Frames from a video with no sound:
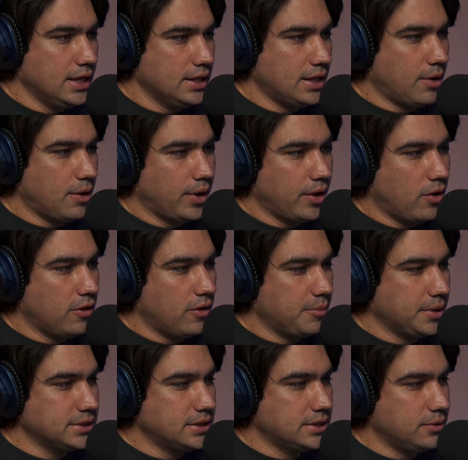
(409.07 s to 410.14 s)
That way all of
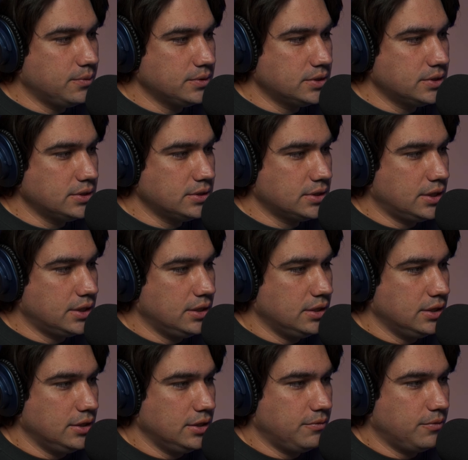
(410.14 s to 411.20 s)
my sequences can
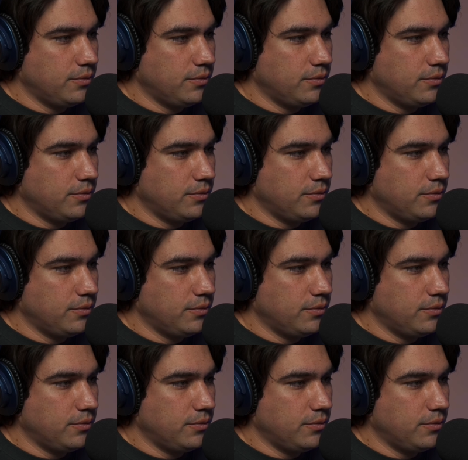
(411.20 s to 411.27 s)
live